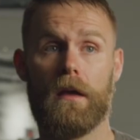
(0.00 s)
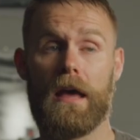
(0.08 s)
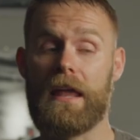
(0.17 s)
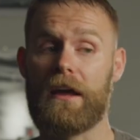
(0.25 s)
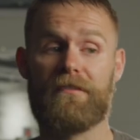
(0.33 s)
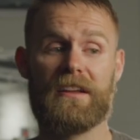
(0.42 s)

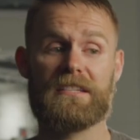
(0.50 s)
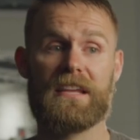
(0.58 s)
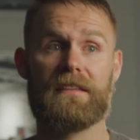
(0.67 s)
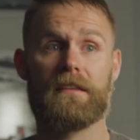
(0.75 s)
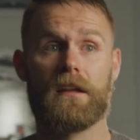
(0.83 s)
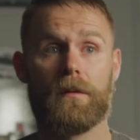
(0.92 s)
And I
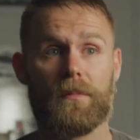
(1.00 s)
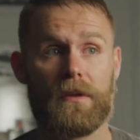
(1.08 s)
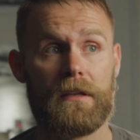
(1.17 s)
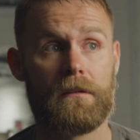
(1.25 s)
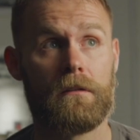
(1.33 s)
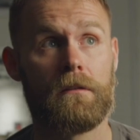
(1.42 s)
eventually ended up
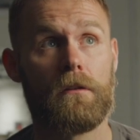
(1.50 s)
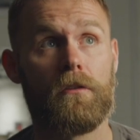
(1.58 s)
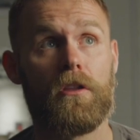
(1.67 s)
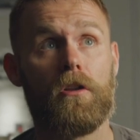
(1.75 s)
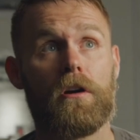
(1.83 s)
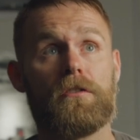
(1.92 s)
on
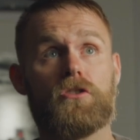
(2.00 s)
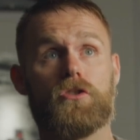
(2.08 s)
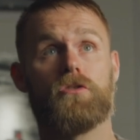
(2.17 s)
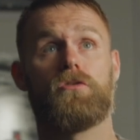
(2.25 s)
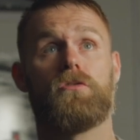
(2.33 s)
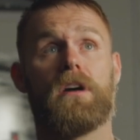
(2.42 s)
the 9th of
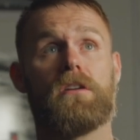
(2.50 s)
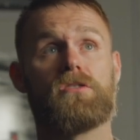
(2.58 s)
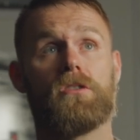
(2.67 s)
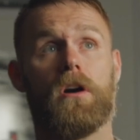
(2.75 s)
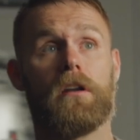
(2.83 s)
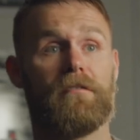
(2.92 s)
June
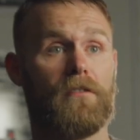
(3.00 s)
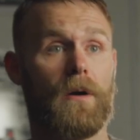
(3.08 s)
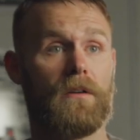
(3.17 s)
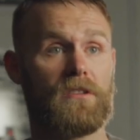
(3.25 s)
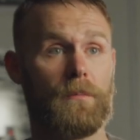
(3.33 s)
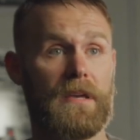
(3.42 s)
2009, I flew
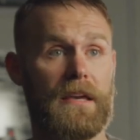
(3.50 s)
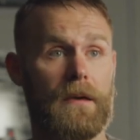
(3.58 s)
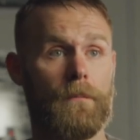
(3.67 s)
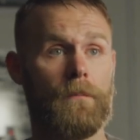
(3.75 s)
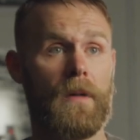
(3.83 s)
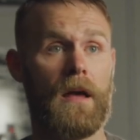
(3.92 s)
out to meet
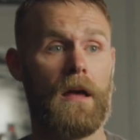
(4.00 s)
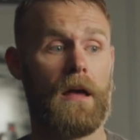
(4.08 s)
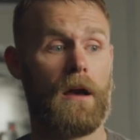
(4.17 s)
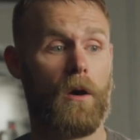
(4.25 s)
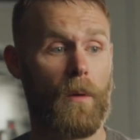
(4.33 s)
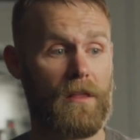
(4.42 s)
him.
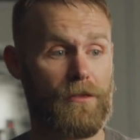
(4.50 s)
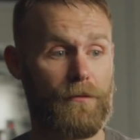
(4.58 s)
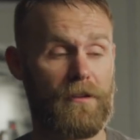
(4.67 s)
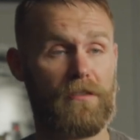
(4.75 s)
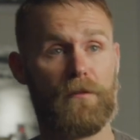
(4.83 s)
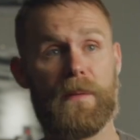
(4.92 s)
I went
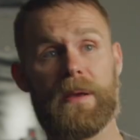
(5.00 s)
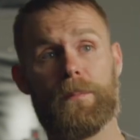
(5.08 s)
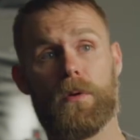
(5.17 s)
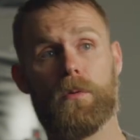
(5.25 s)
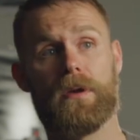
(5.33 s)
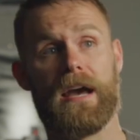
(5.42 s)
through a
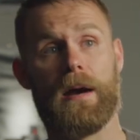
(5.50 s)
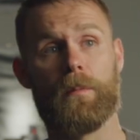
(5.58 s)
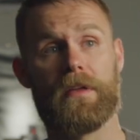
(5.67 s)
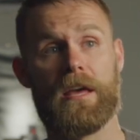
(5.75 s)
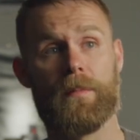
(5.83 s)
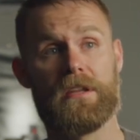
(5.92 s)
3-week boot camp
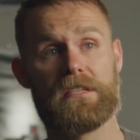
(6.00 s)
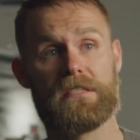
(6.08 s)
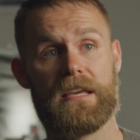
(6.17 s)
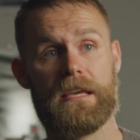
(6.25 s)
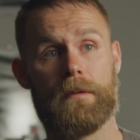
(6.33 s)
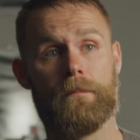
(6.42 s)
with him and his
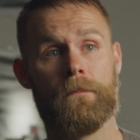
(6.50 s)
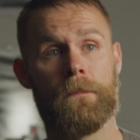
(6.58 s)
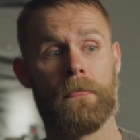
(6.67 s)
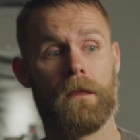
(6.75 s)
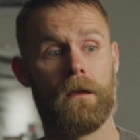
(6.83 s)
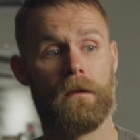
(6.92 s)
team.
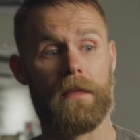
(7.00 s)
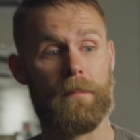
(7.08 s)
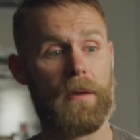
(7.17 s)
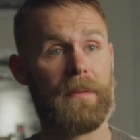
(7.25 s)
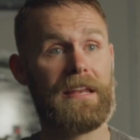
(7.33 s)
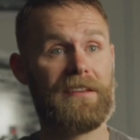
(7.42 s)
They
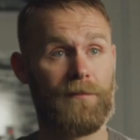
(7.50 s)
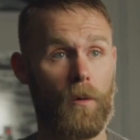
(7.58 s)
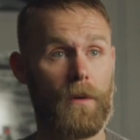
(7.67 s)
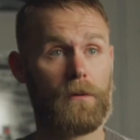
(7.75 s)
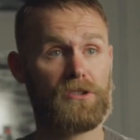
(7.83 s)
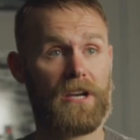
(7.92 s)
made me leave my
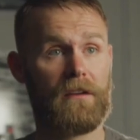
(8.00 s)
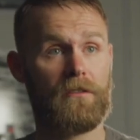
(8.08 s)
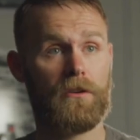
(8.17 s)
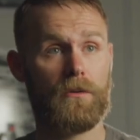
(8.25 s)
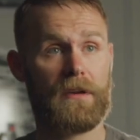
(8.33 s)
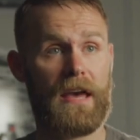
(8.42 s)
wheelchair in
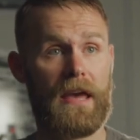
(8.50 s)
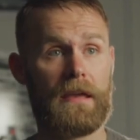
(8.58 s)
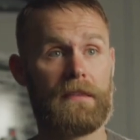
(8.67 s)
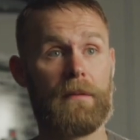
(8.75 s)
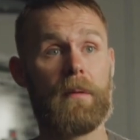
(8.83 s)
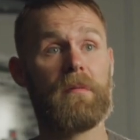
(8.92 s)
the
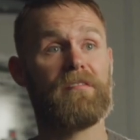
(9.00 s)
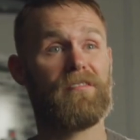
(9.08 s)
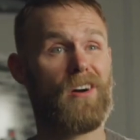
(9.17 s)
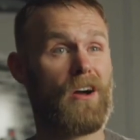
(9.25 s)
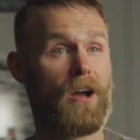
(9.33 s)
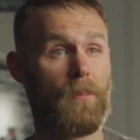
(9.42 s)
UK. They made me
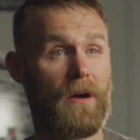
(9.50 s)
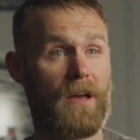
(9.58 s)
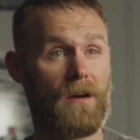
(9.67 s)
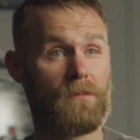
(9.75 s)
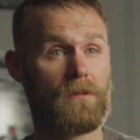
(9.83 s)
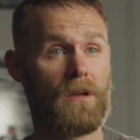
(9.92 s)
fly out on my
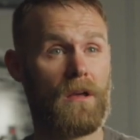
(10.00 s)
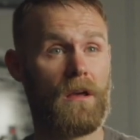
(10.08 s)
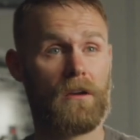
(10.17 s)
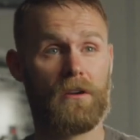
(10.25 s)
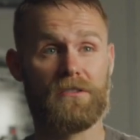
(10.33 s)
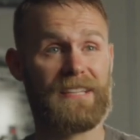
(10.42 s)
own.
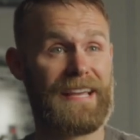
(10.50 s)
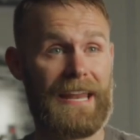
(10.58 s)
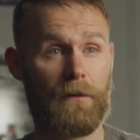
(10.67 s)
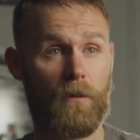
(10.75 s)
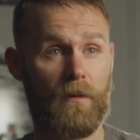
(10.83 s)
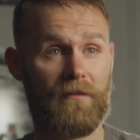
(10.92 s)
Couldn't take
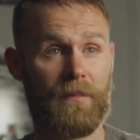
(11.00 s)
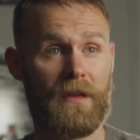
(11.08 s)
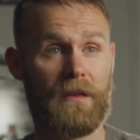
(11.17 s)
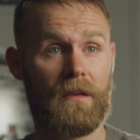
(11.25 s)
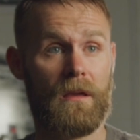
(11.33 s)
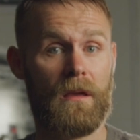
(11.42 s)
anyone with
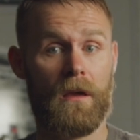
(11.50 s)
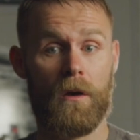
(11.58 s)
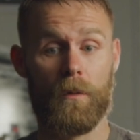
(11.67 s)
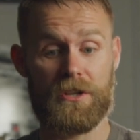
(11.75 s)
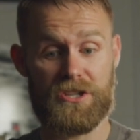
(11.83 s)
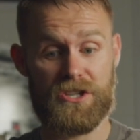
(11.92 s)
me,
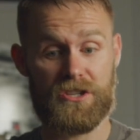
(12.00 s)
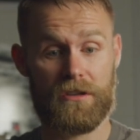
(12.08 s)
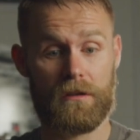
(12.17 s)
which